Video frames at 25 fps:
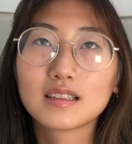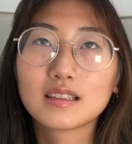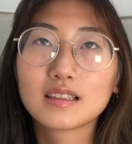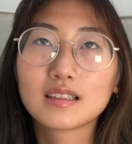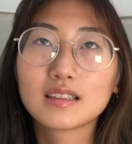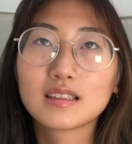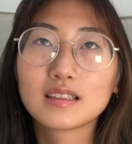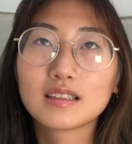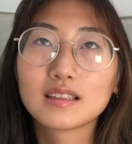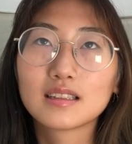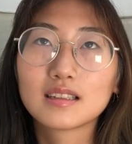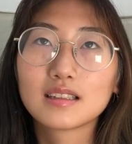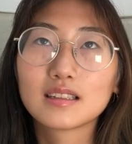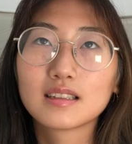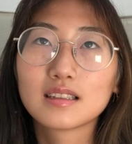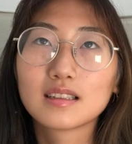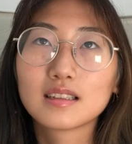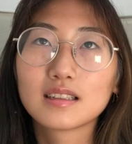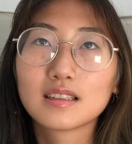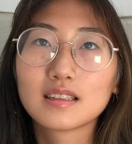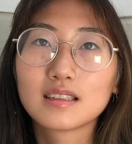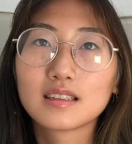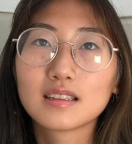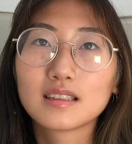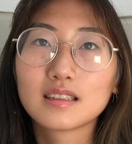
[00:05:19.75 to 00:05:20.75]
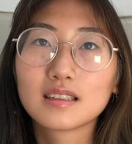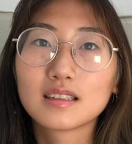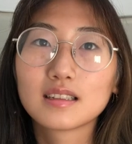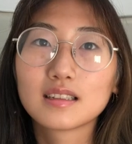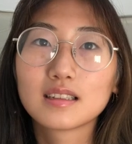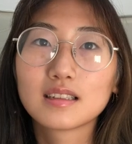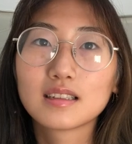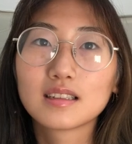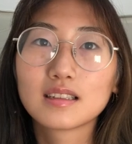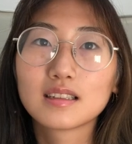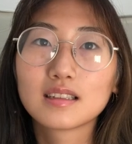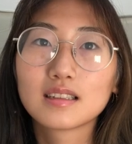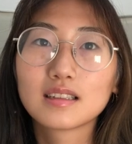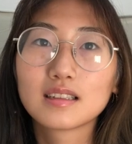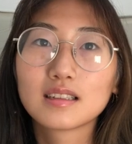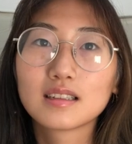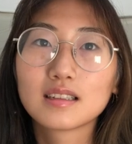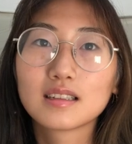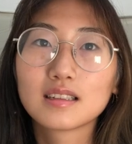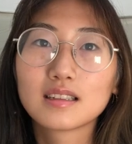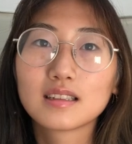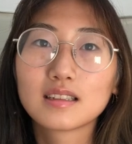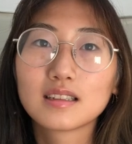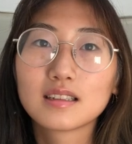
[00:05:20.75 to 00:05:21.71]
Nobody speaks.